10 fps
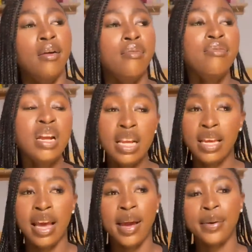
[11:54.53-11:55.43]
Really,
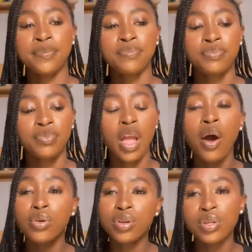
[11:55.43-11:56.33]
yeah. I
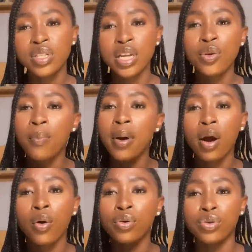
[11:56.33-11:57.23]
would also say don't
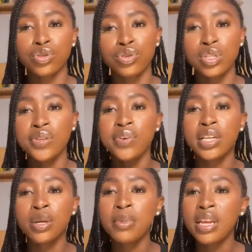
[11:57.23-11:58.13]
pack all your shoes. If you are
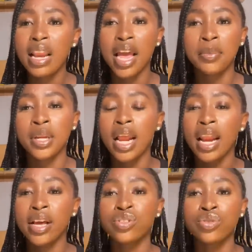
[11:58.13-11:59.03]
somebody like me that
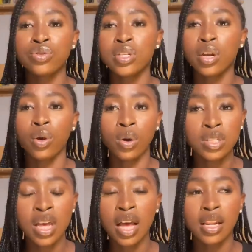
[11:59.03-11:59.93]
likes shoes a lot
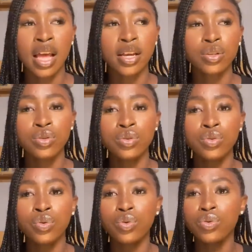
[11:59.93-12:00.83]
and like
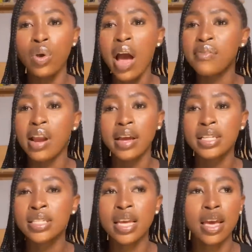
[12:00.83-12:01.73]
you have like
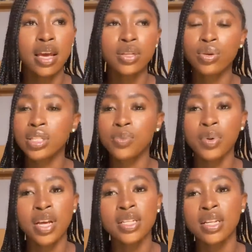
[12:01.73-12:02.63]
say 20
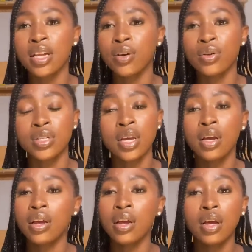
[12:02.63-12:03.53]
pairs in Lagos,
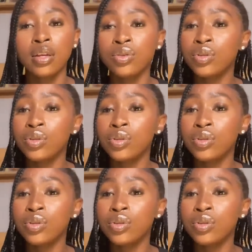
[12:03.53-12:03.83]
you